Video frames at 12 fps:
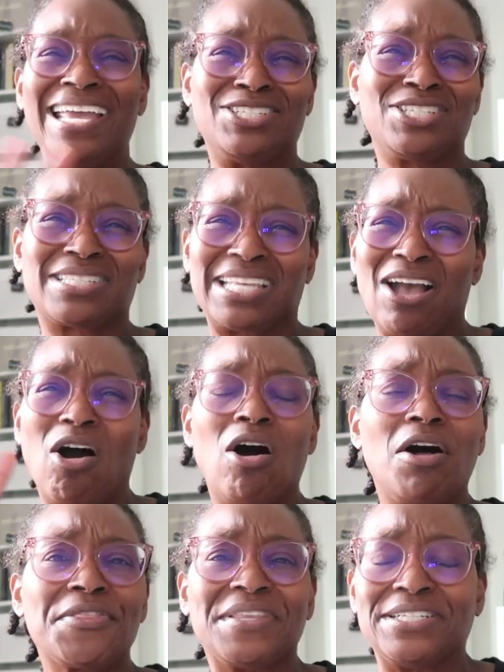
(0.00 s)
and just get
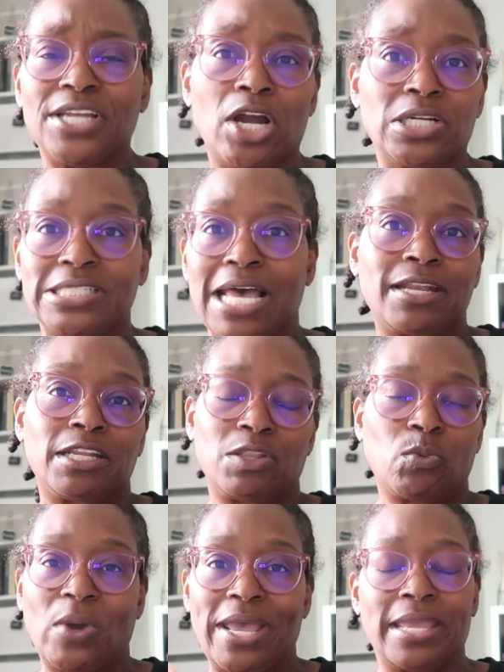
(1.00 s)
all the darts out of
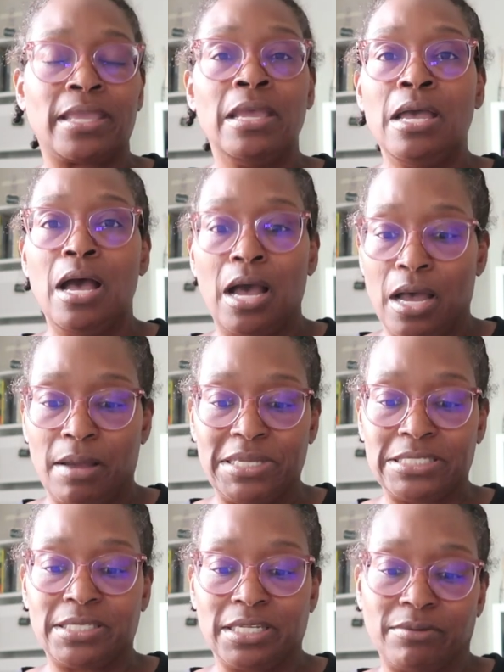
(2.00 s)
the way,
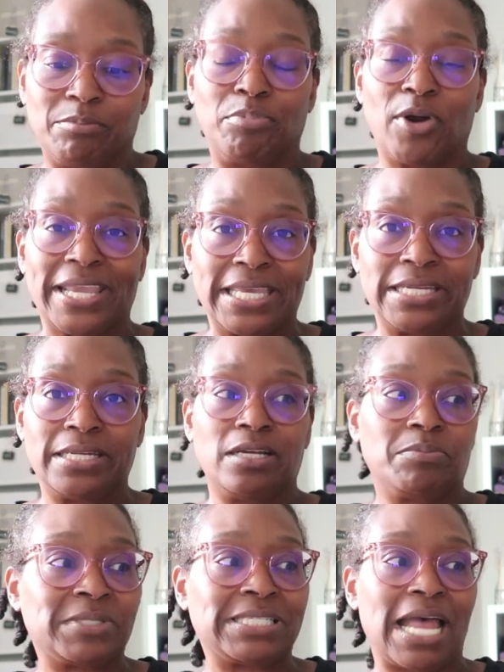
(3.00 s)
instead of breaking it
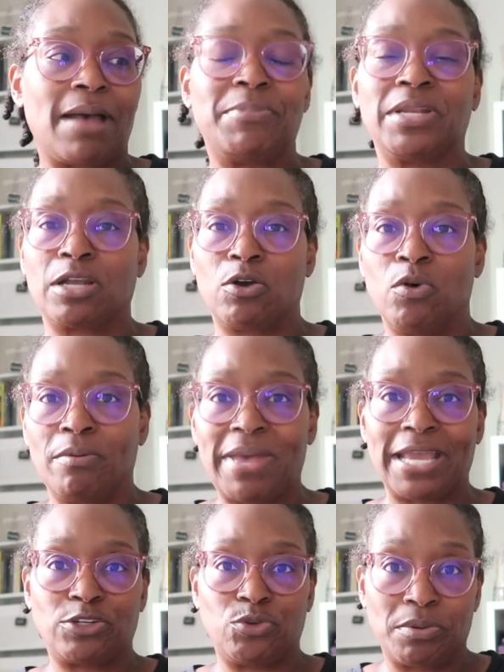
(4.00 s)
up, stopping and going
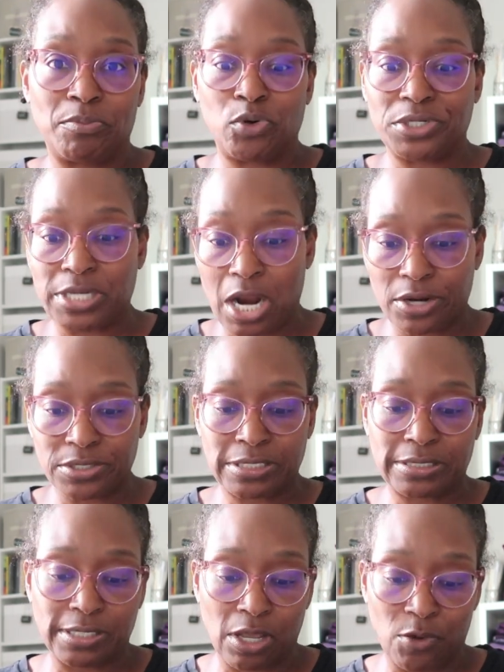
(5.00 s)
back doing more darts.
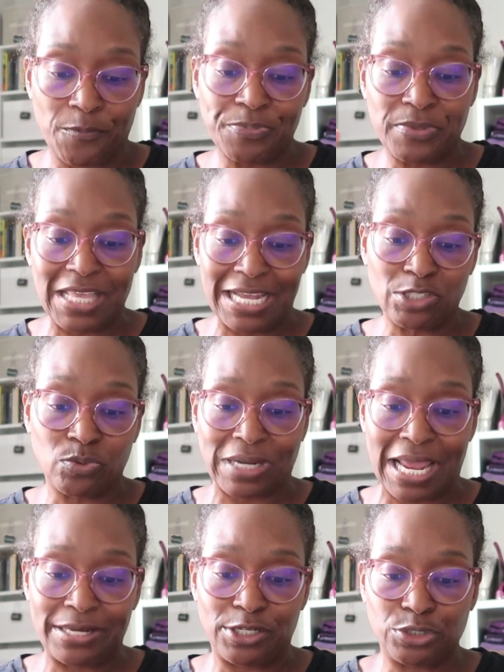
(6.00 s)
So that's
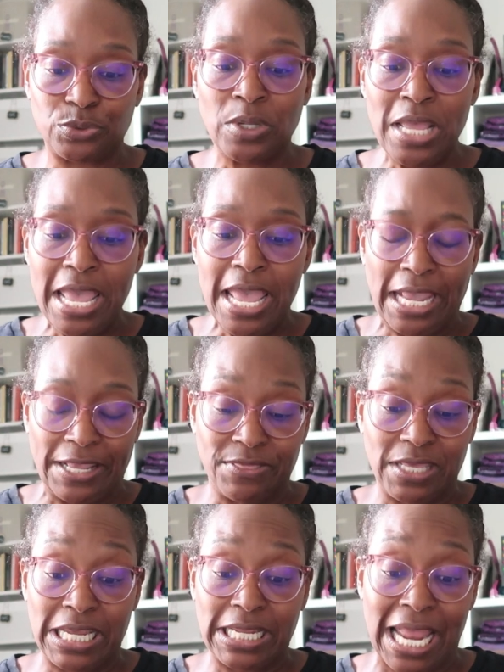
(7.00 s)
what I do.
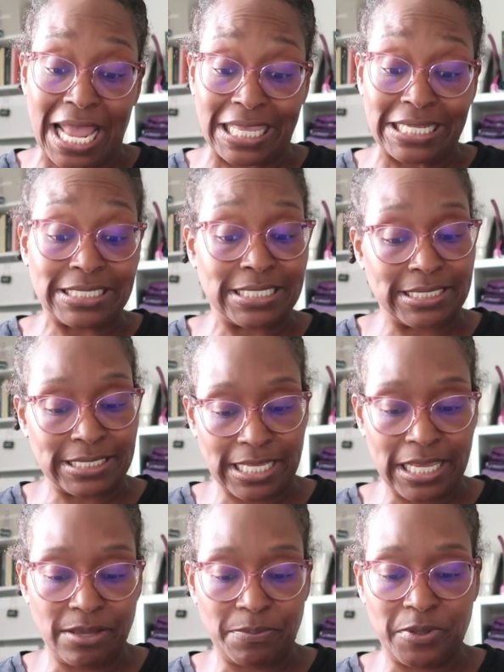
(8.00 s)
And then I get to
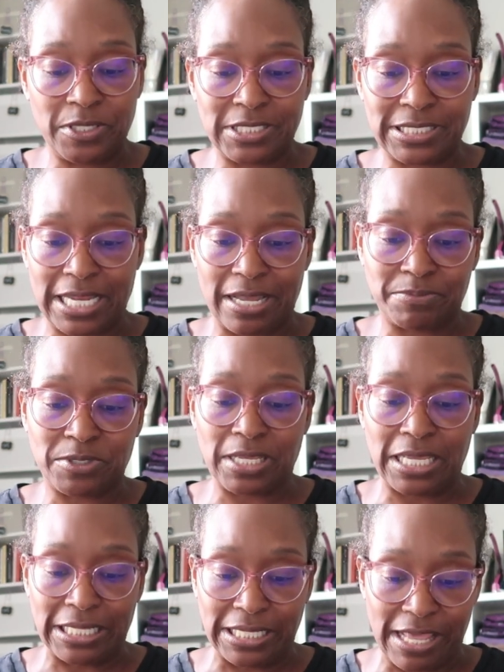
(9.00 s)
skip steps
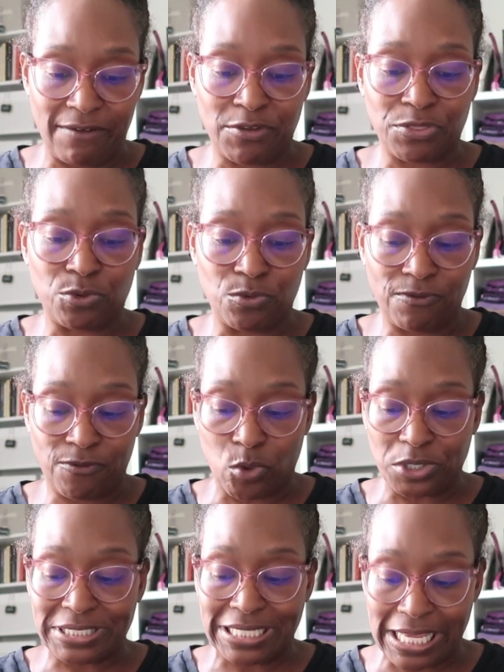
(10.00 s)
11 through
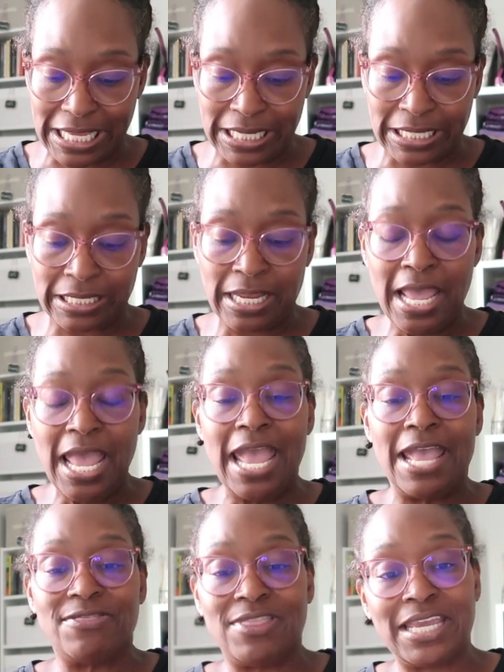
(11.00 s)
14,
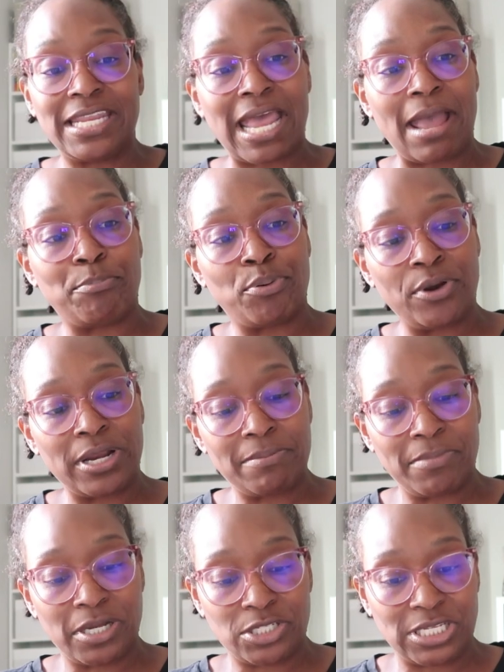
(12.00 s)
and then I pretty
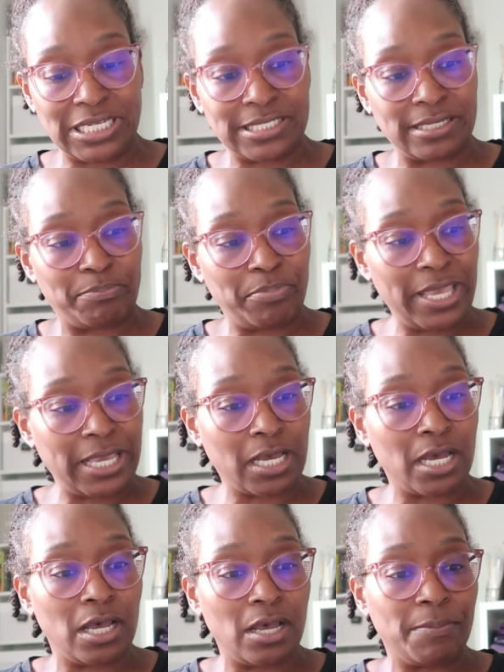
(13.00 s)
much get to
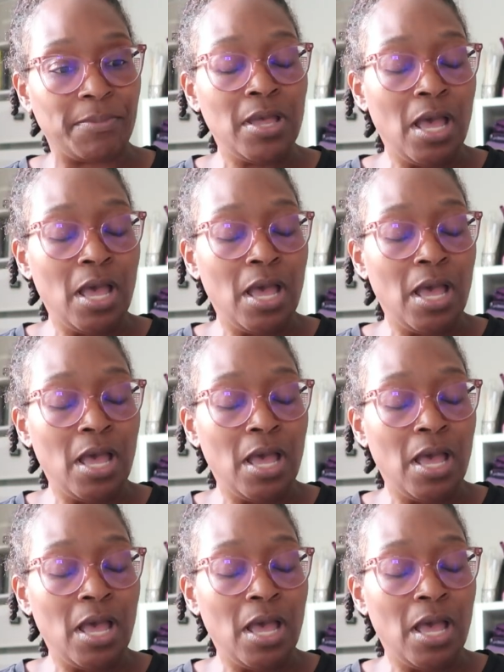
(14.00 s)
pick up,